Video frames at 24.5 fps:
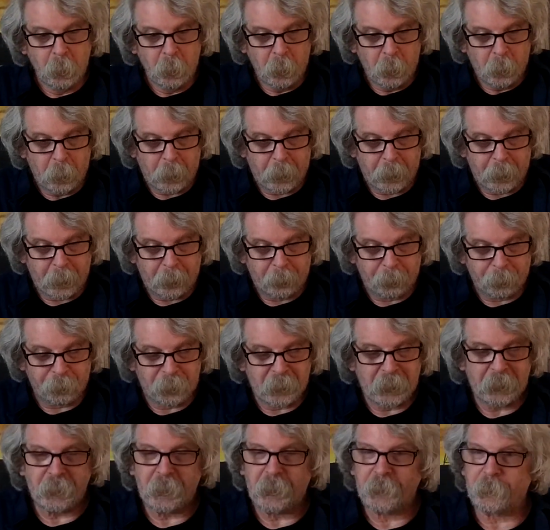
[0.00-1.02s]
Um,
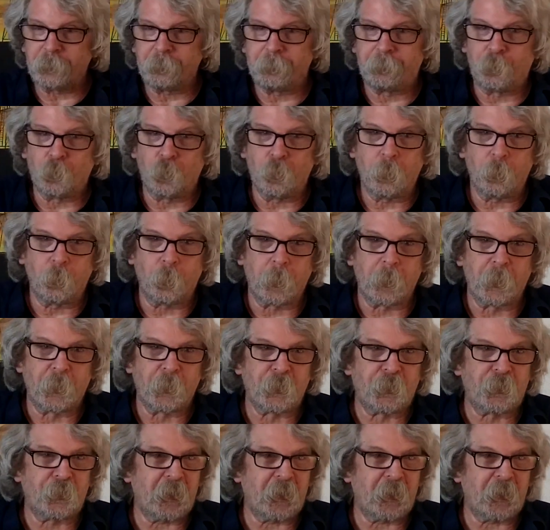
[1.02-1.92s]
Phantasm 4 was